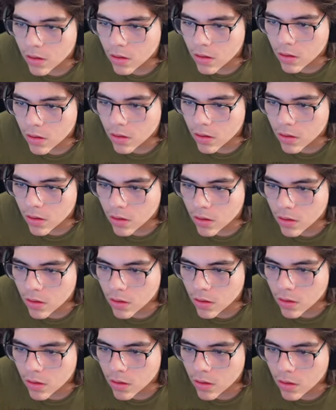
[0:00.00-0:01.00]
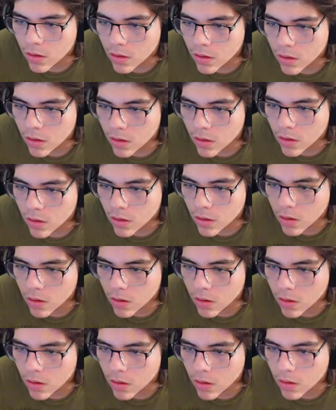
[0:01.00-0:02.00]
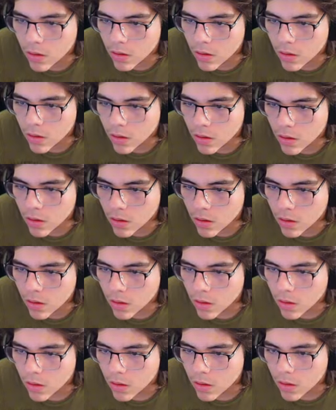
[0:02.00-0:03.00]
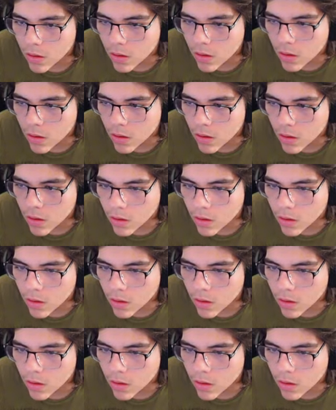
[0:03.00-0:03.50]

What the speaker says: [no speech]